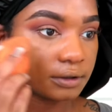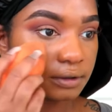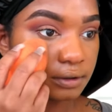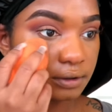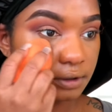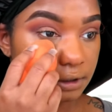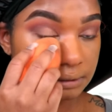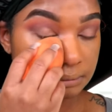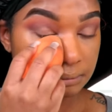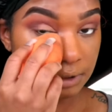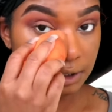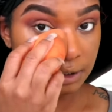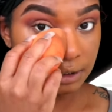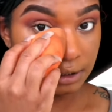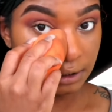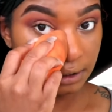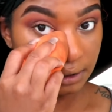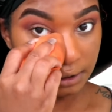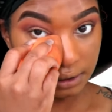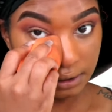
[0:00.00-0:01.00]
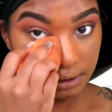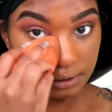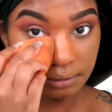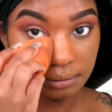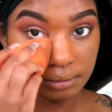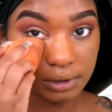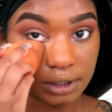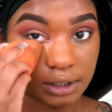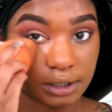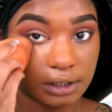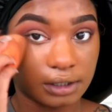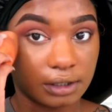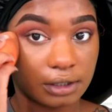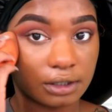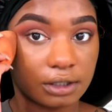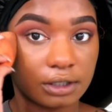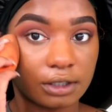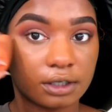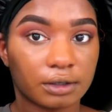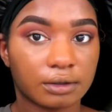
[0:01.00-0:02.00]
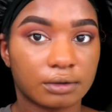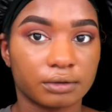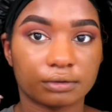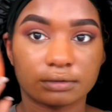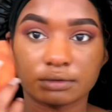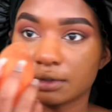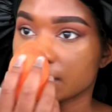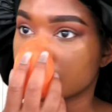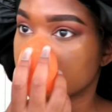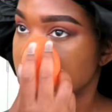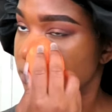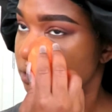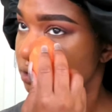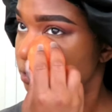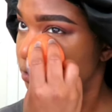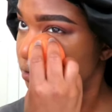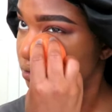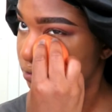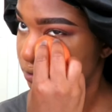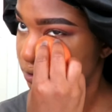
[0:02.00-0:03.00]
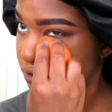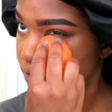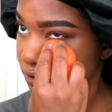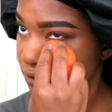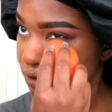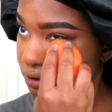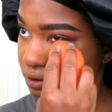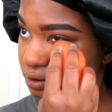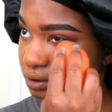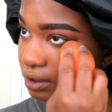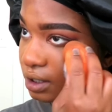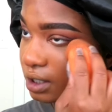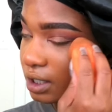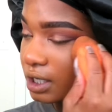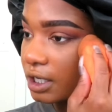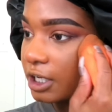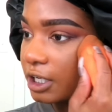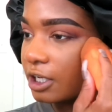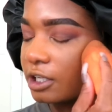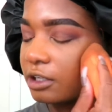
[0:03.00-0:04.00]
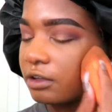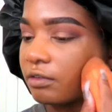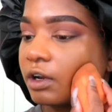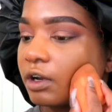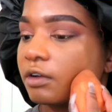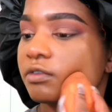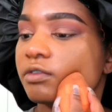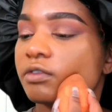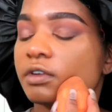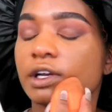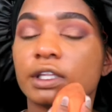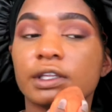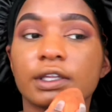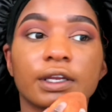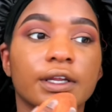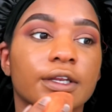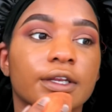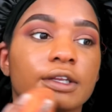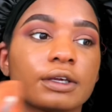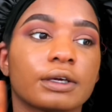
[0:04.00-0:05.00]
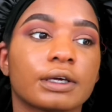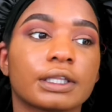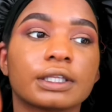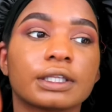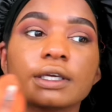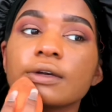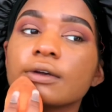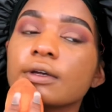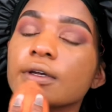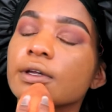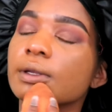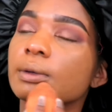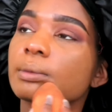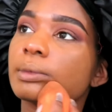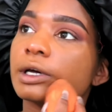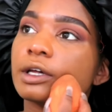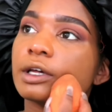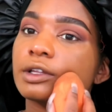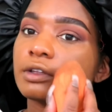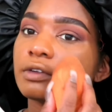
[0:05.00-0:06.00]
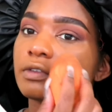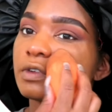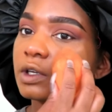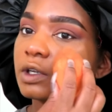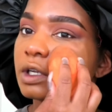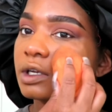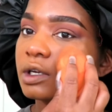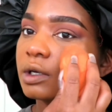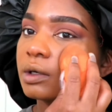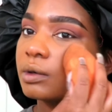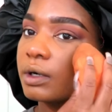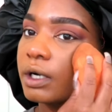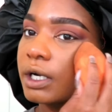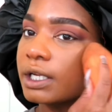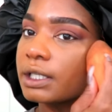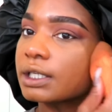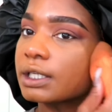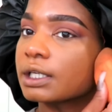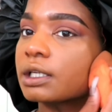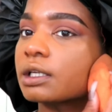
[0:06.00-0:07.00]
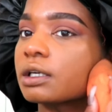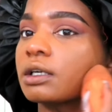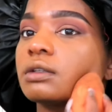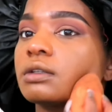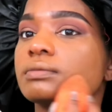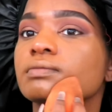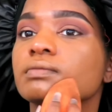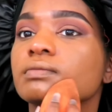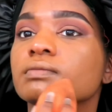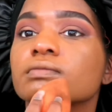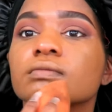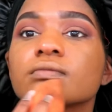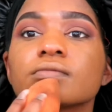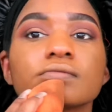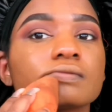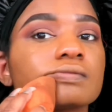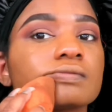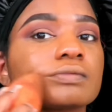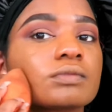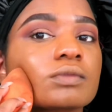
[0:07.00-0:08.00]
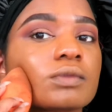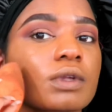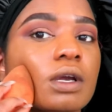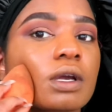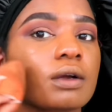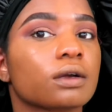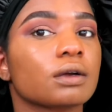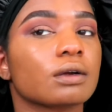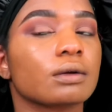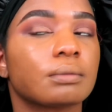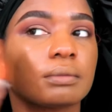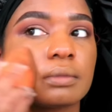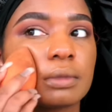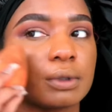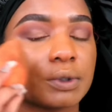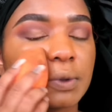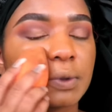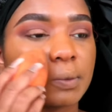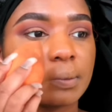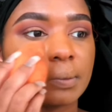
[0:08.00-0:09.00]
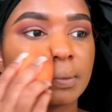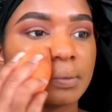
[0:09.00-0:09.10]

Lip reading: you guys might think I do, but I don't really. It's very rare that I do. I think in my other video I did it, but